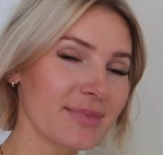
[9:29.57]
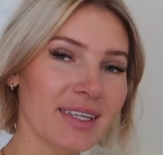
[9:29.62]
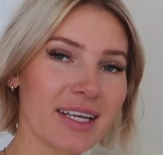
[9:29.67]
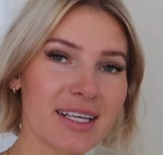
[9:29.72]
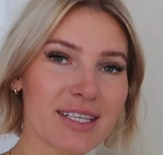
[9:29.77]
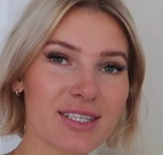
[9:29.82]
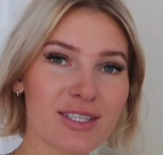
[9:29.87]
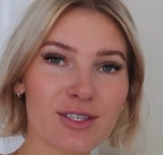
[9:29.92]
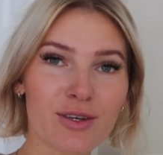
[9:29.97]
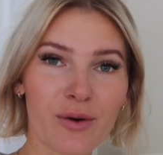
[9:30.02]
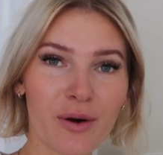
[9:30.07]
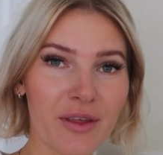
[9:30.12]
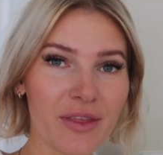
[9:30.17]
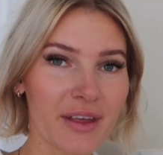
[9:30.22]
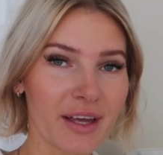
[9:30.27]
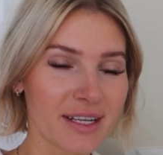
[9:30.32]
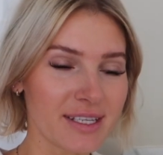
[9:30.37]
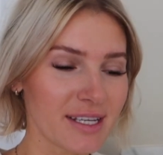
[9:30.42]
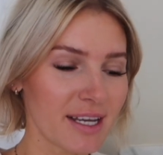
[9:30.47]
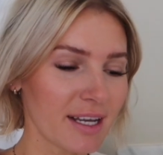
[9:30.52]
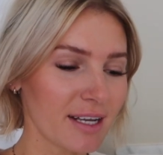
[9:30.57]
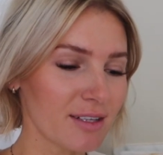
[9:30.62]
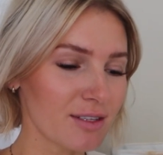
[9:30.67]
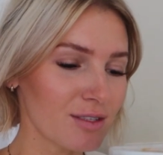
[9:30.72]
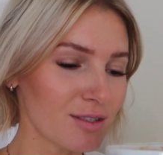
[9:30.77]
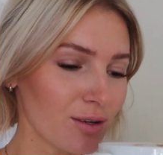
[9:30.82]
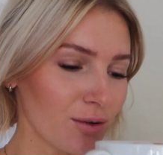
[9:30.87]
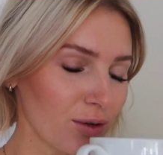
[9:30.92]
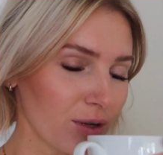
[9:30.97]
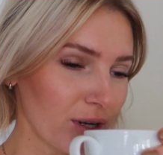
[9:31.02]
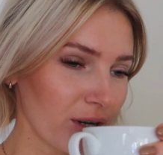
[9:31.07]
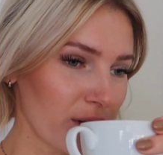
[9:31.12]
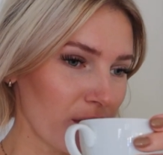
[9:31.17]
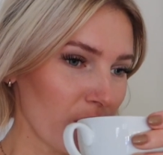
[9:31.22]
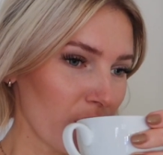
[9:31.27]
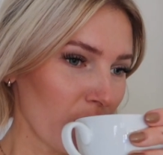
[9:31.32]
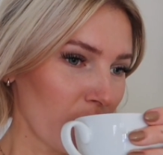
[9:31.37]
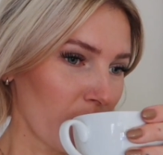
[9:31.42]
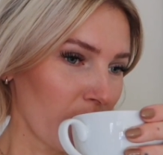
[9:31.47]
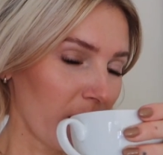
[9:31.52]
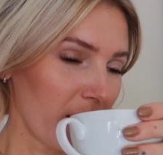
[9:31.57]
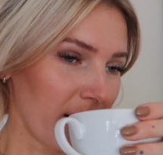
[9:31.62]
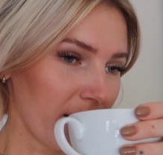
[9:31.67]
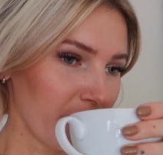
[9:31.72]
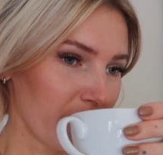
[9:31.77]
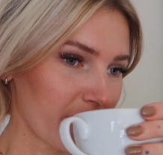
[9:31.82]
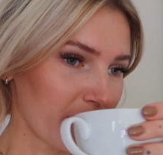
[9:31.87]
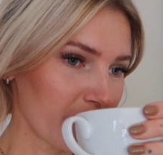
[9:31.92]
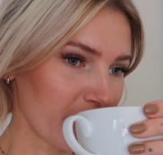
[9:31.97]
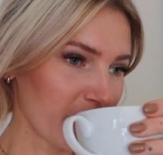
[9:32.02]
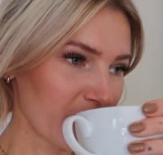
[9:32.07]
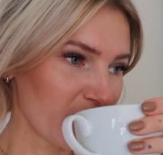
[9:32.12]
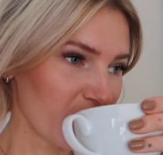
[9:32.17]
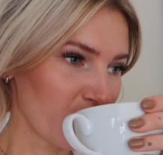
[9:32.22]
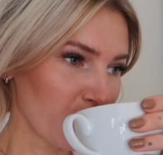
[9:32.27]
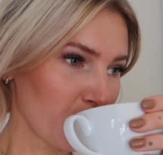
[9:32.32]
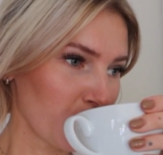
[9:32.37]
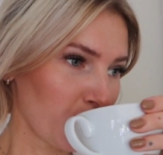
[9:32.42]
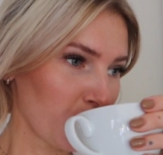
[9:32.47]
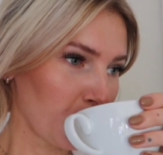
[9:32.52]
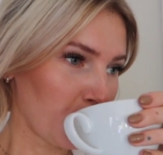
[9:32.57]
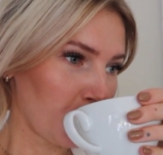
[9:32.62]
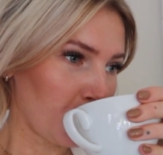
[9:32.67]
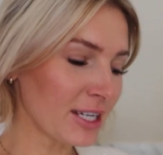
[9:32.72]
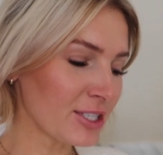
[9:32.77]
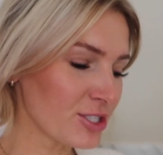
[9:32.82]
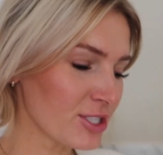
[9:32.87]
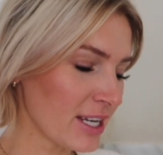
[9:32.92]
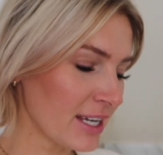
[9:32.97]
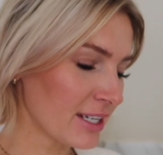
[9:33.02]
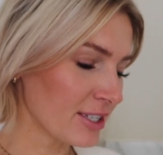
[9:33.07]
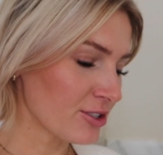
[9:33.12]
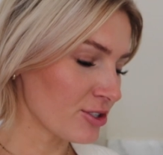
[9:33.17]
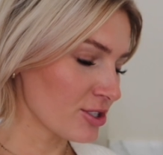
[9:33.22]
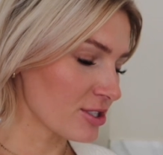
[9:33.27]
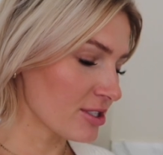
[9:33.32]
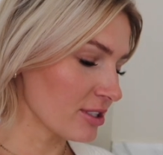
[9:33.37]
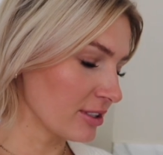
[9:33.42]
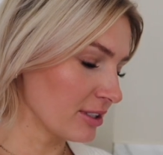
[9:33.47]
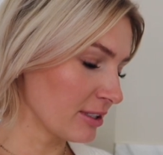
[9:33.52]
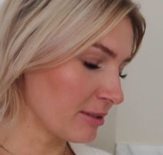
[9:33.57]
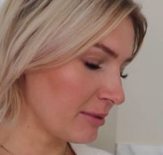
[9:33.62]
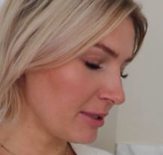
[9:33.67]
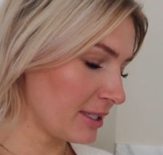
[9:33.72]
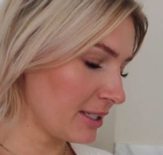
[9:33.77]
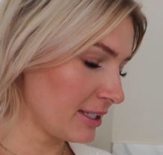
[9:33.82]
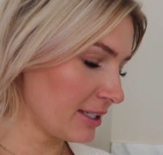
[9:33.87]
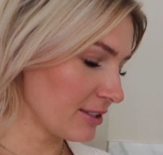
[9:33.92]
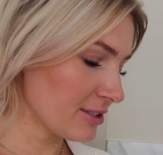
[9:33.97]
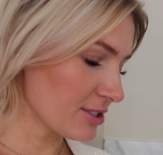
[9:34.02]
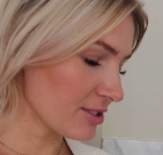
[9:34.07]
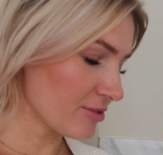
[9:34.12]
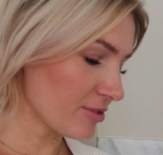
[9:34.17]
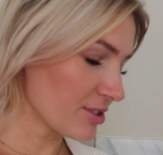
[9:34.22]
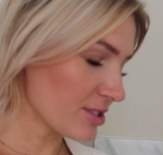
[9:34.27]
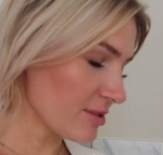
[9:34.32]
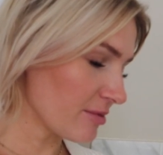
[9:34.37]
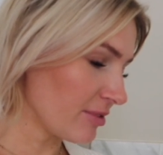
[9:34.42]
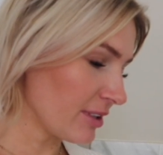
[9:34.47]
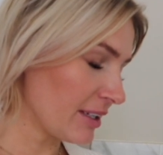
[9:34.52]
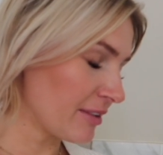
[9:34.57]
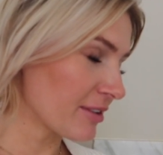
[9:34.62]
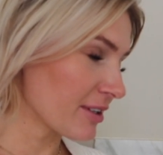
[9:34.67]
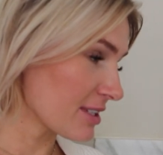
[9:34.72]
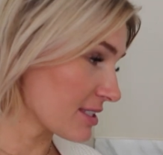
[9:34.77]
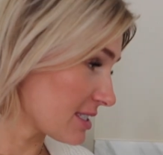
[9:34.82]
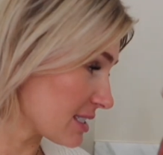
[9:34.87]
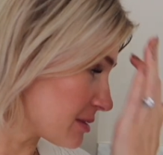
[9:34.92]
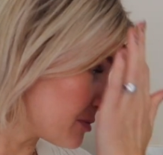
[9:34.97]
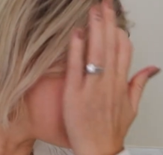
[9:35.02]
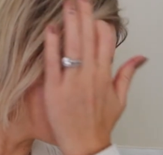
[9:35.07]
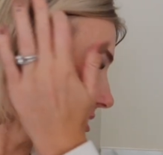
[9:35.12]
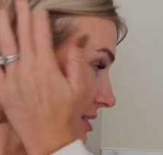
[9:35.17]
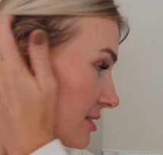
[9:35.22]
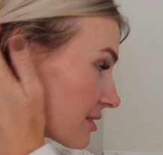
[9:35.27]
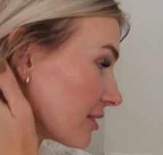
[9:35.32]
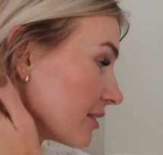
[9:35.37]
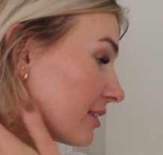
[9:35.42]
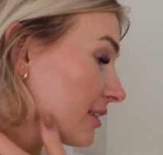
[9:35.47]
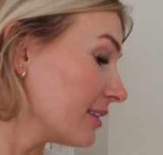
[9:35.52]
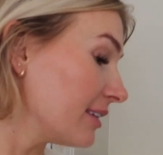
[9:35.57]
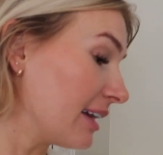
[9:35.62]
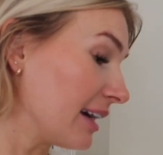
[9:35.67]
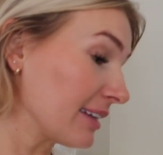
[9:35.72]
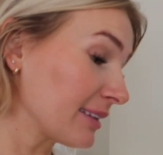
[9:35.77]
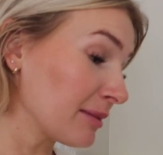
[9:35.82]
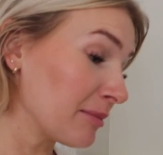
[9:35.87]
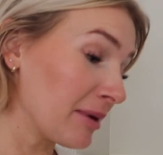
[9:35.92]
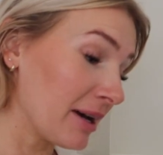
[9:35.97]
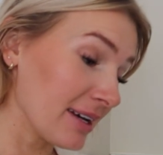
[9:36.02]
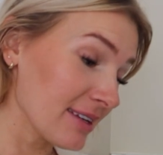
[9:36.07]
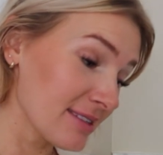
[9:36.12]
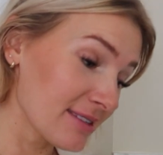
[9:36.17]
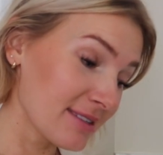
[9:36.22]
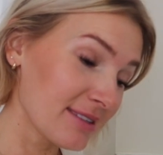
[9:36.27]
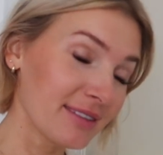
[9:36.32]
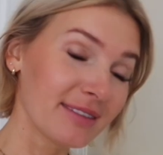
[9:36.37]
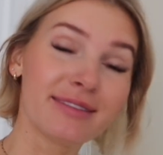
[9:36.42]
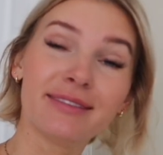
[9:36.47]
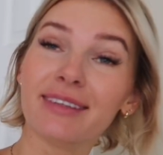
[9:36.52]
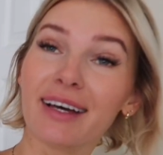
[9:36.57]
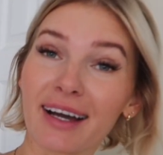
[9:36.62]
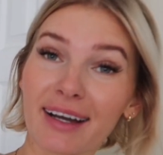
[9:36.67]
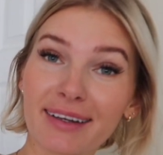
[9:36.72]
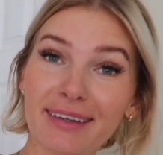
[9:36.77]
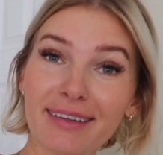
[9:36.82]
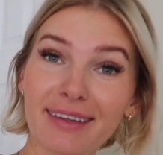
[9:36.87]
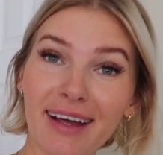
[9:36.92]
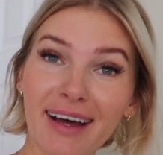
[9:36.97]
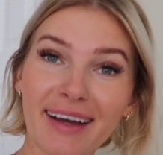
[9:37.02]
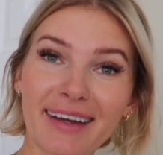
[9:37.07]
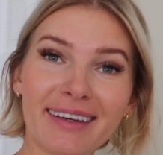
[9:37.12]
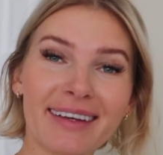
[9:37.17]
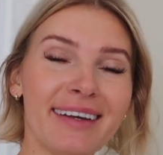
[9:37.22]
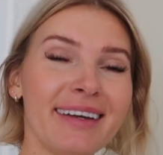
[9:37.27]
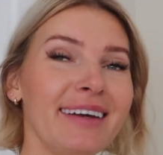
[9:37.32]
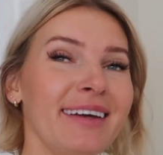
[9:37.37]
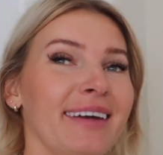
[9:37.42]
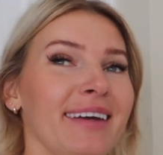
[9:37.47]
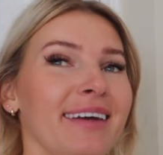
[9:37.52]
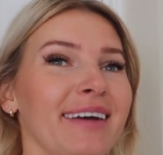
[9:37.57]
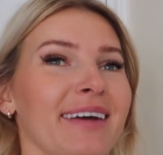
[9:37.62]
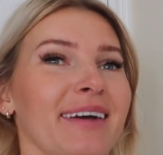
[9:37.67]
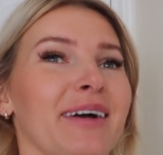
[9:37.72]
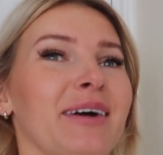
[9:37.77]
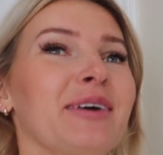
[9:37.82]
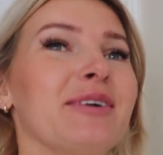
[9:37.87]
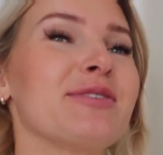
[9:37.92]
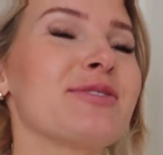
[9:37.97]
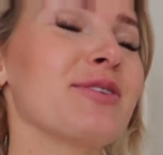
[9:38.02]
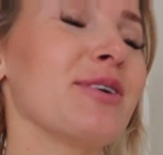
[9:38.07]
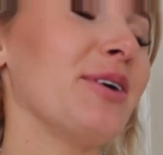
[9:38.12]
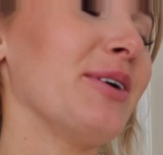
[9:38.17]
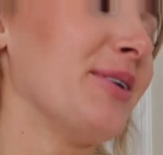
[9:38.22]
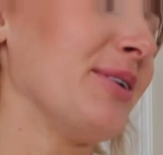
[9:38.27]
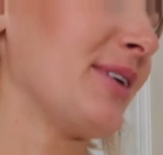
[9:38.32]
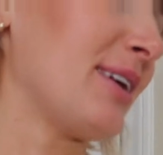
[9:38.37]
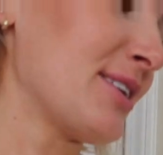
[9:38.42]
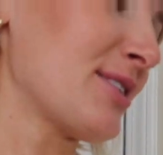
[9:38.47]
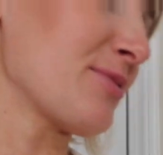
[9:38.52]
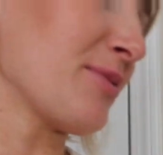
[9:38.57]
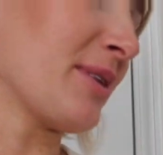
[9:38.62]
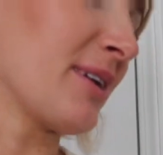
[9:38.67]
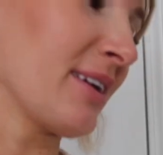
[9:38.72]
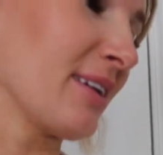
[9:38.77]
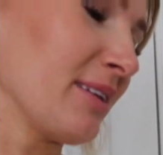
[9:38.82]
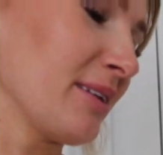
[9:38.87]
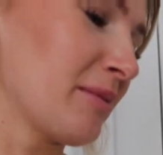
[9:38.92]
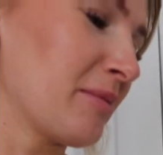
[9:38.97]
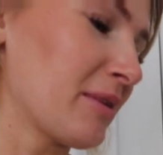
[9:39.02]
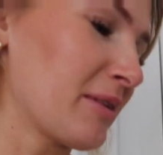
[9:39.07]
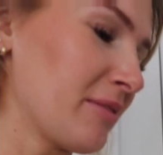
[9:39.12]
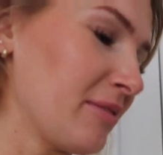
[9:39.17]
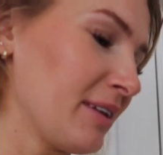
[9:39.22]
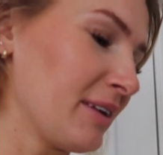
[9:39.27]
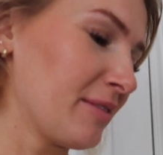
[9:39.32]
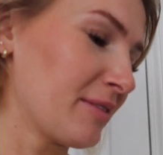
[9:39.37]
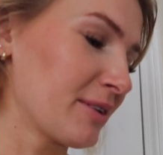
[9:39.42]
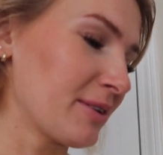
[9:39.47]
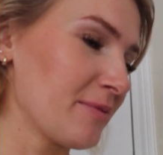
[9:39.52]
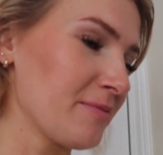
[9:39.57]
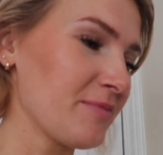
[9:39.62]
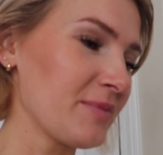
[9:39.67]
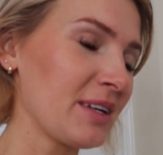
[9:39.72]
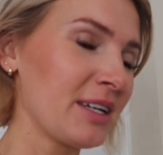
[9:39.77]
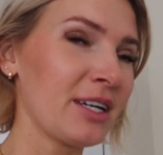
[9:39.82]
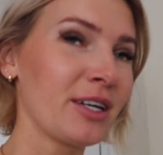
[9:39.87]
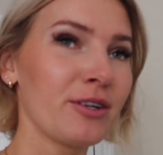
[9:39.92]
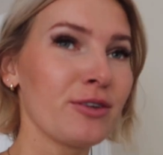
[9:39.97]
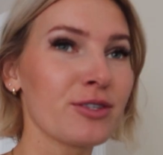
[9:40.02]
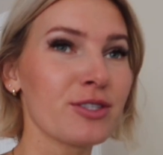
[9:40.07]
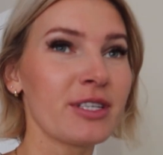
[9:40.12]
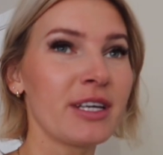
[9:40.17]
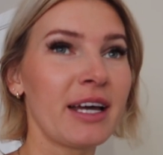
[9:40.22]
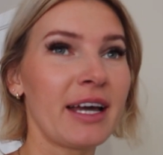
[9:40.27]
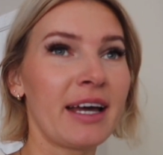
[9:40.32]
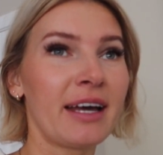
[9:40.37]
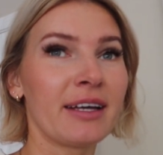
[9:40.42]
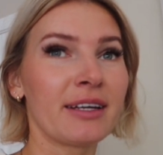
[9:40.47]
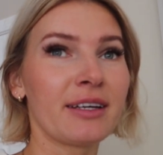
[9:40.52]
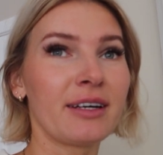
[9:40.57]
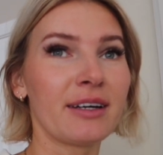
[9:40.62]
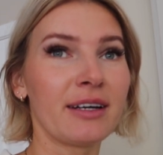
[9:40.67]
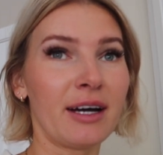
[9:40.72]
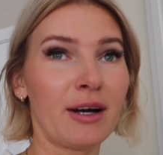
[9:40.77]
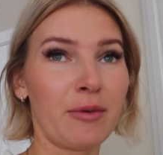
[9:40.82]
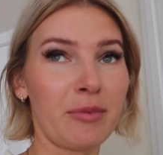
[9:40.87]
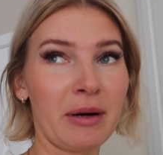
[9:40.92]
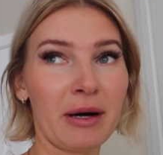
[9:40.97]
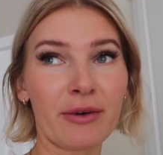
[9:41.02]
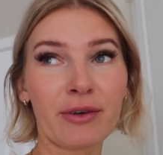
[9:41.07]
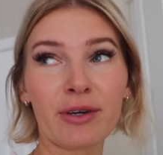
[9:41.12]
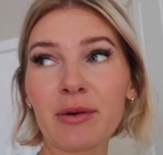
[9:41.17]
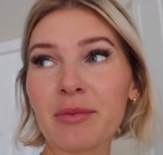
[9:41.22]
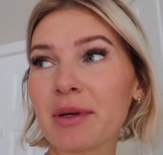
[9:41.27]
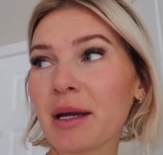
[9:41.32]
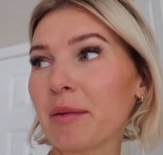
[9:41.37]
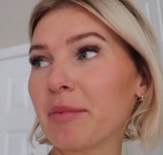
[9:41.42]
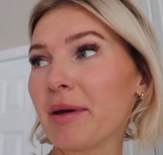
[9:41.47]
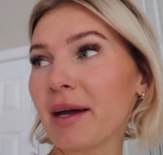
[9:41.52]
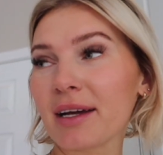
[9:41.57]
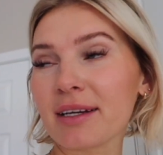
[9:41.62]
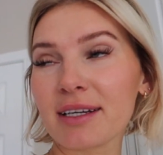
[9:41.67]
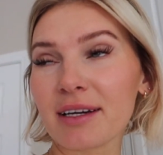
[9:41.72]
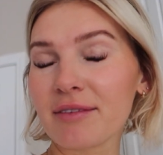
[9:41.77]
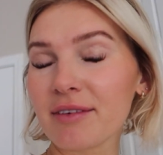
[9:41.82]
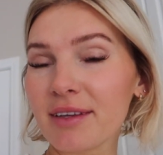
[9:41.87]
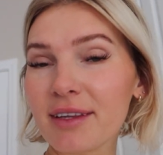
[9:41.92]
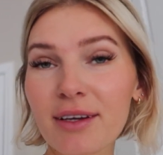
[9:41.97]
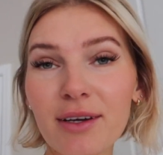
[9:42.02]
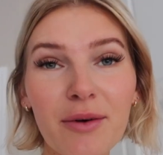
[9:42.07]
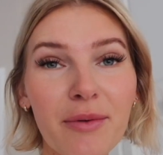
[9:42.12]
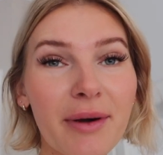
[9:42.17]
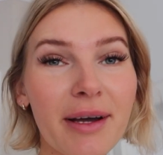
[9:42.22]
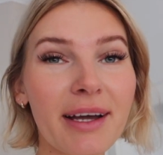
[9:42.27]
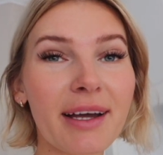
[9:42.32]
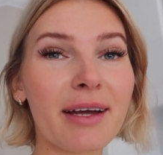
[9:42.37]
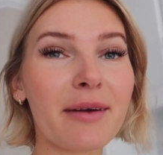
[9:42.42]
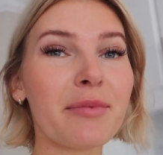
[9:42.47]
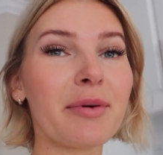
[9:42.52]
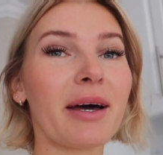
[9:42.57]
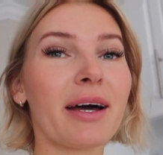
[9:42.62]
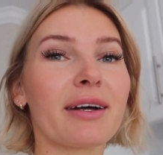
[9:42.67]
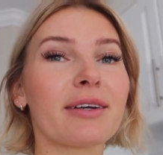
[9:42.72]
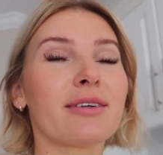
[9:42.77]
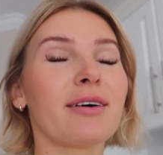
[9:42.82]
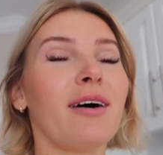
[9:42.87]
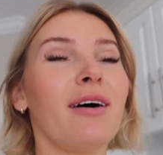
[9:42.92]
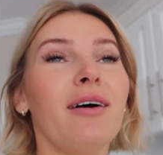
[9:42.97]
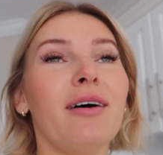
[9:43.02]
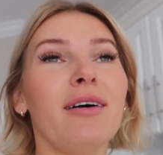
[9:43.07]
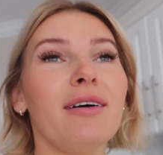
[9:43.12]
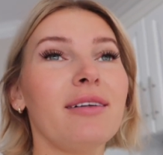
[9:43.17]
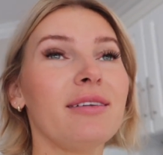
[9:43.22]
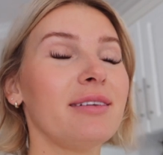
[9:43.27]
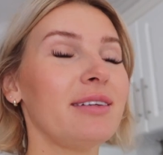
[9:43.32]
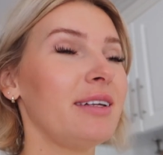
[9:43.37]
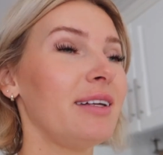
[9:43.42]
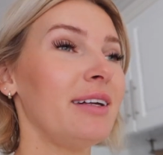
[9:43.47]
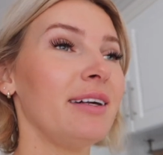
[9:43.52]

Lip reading: it's so authentic and so good. Highly recommend. I just added just a little bit in here just for some flavor because these beans are not the best, I'm not gonna lie. So I just wanted a little bit of flavor. And here, usually I add cacao powder, but I packed everything away, packed all,